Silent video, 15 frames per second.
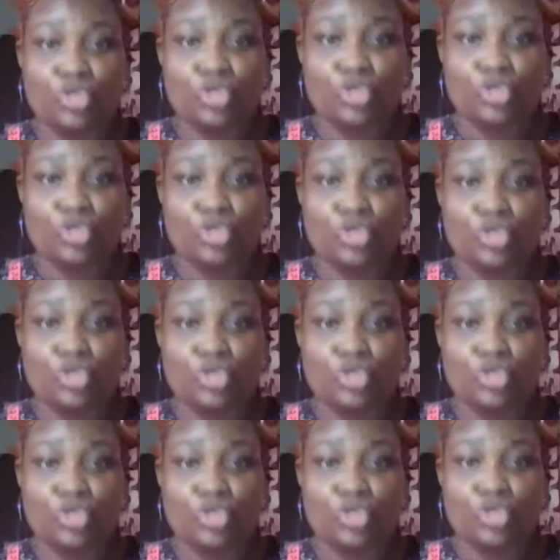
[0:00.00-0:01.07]
actually
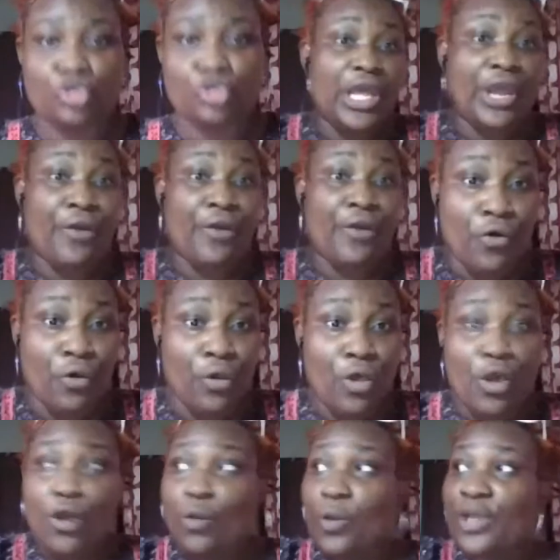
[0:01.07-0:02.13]
doing a role.
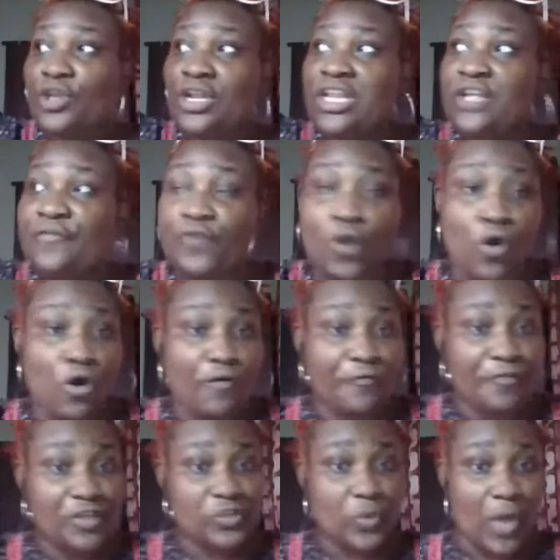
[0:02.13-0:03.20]
When you leave your
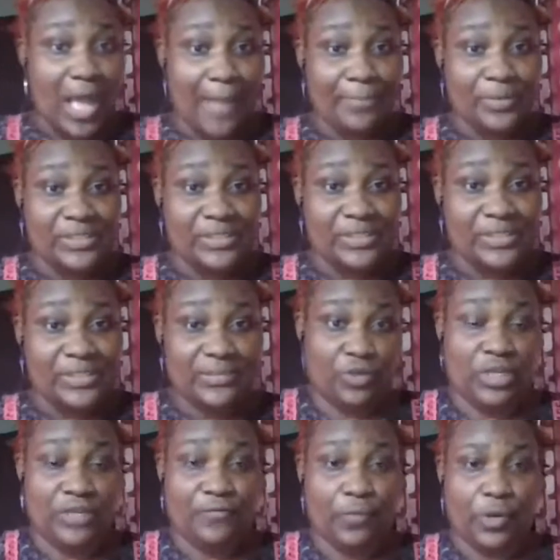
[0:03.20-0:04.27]
office, what happens when
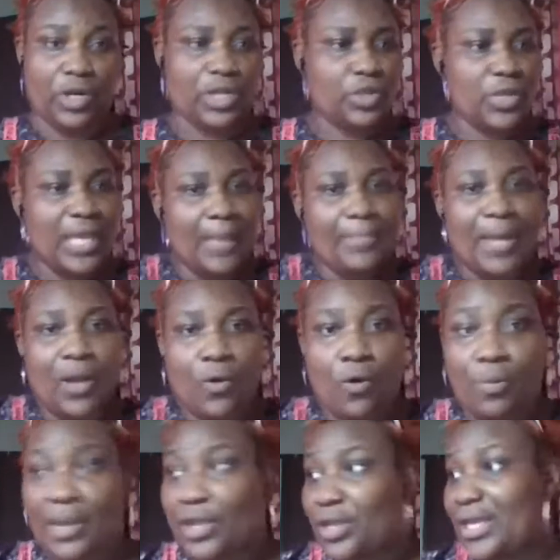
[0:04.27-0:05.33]
you leave work? You get back
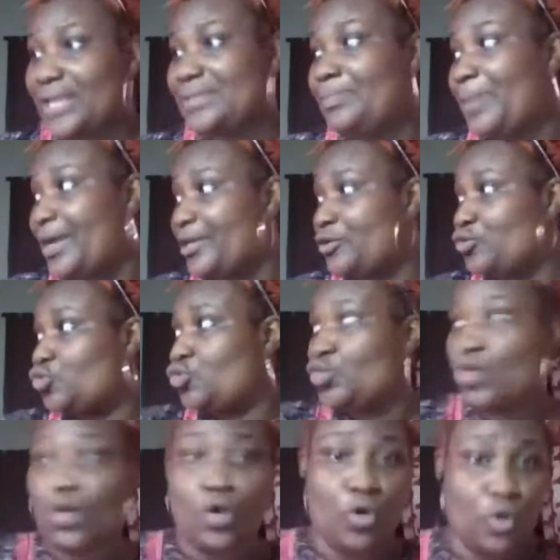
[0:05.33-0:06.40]
home and you get back into
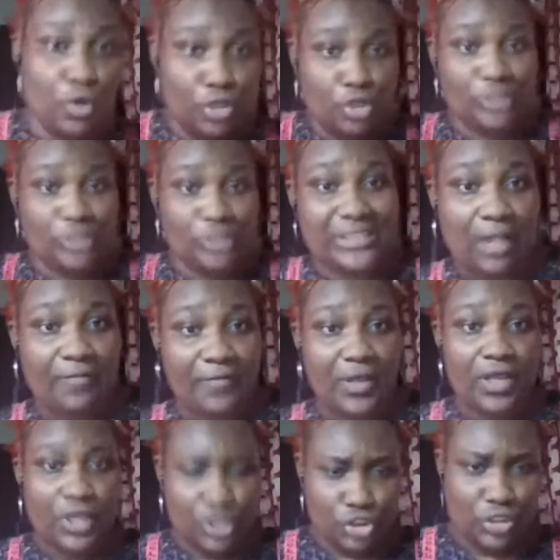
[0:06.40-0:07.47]
yourself.
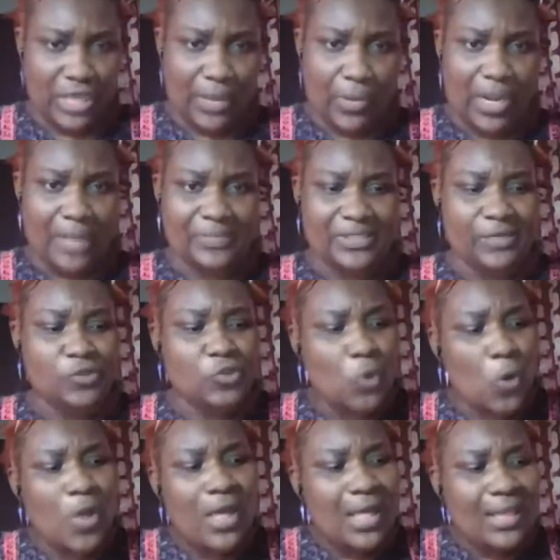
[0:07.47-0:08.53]
You get what I'm saying?
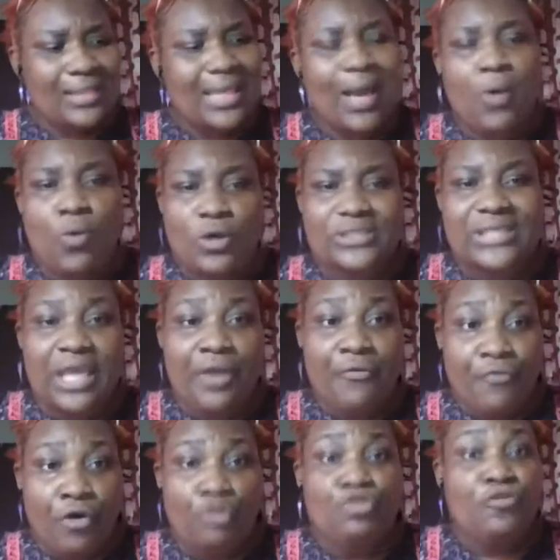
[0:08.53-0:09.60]
So that was a
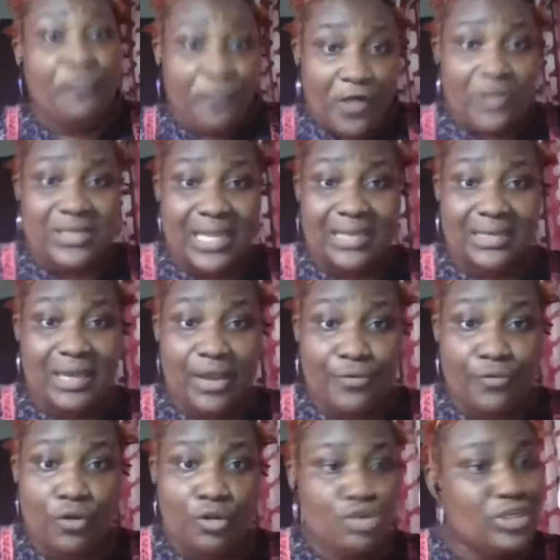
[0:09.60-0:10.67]
role. You failed at that
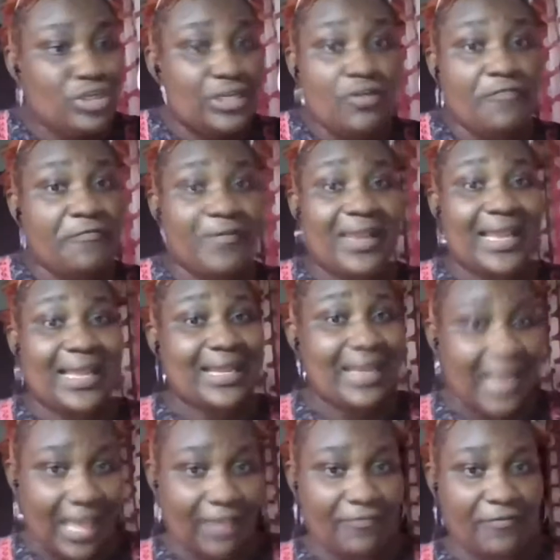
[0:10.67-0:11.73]
role. You did not fail at
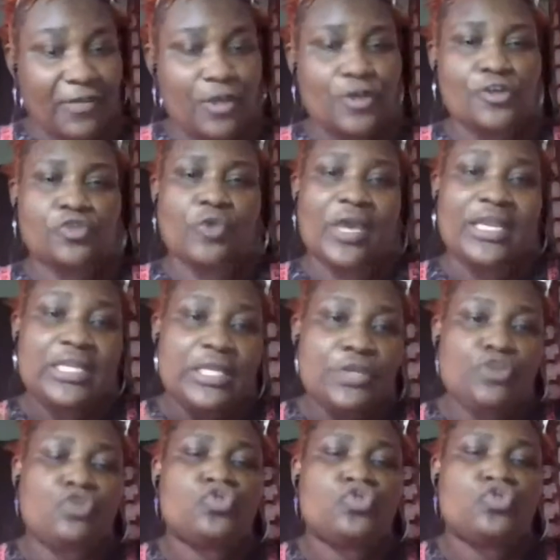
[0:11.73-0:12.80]
life. So I
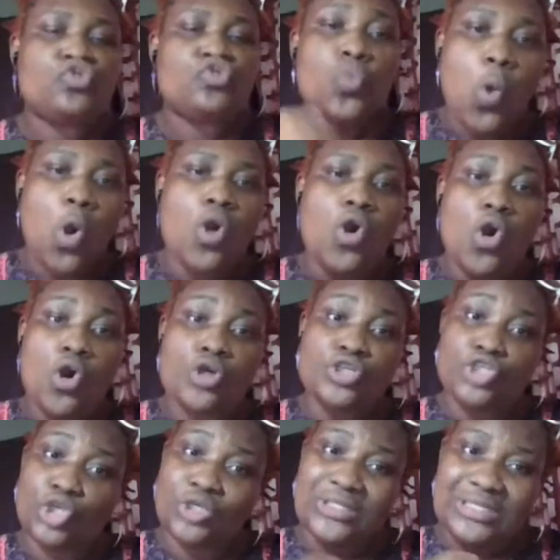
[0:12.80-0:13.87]
need you to work on
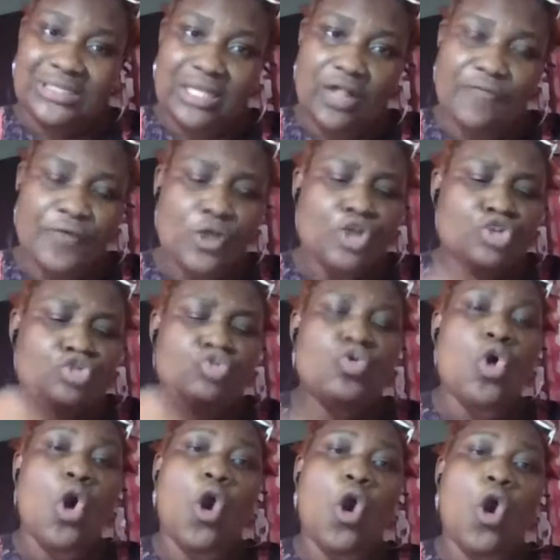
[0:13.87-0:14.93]
yourself.
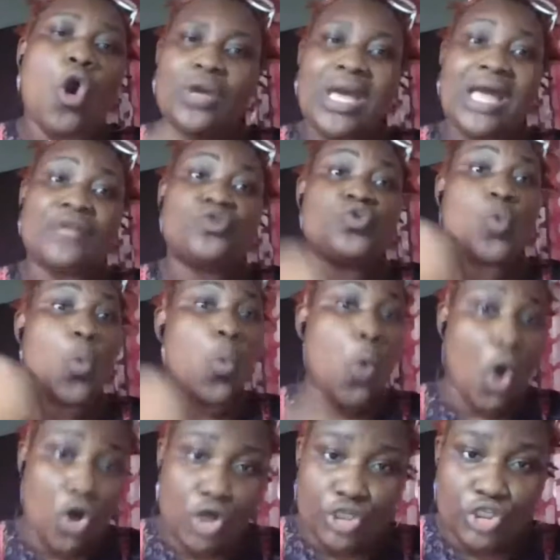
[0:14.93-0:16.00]
Do all you can to
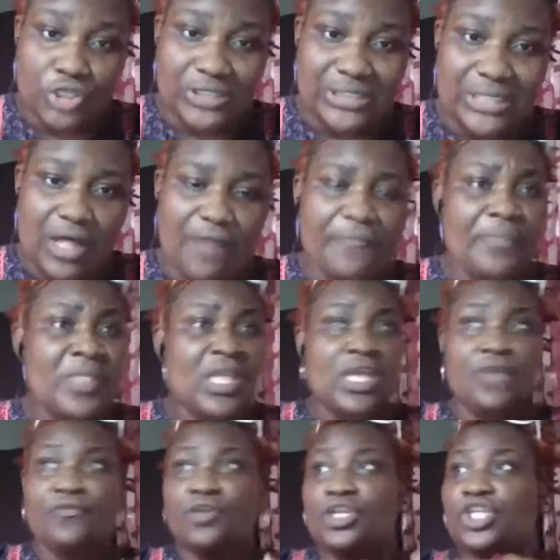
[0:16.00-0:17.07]
work on yourself.
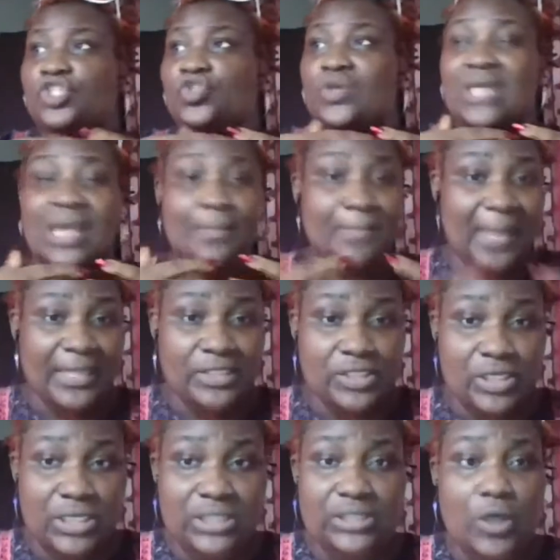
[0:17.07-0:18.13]
If you need to get
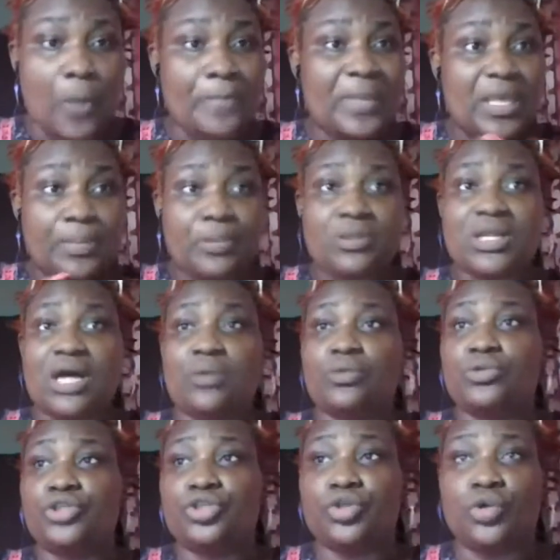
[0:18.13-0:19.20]
mentors or people that
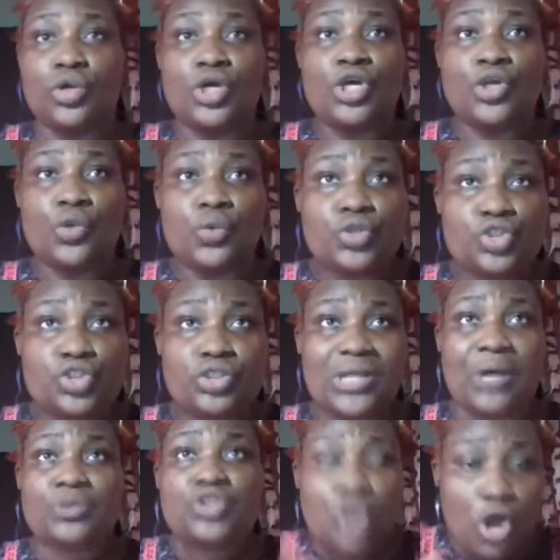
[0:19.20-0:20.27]
you
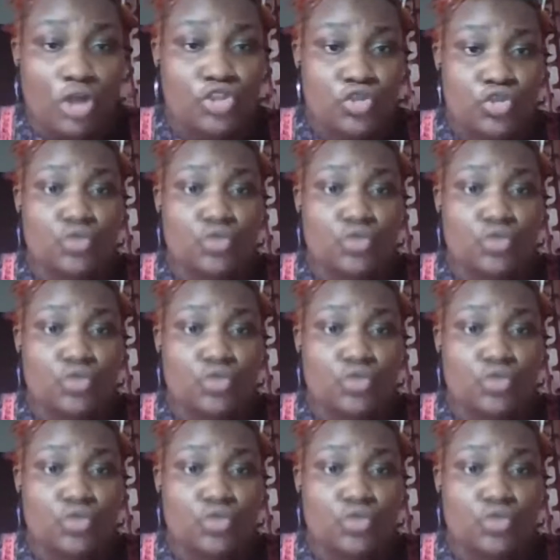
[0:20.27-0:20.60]
will talk